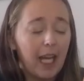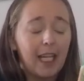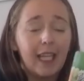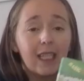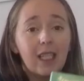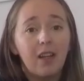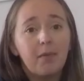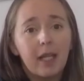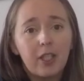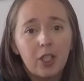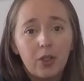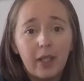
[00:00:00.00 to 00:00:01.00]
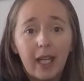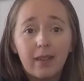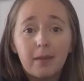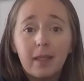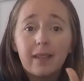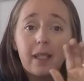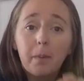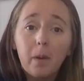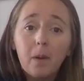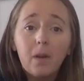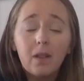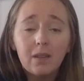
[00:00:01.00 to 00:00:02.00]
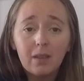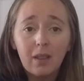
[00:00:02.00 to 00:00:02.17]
and I love Magic Tree House because they pull a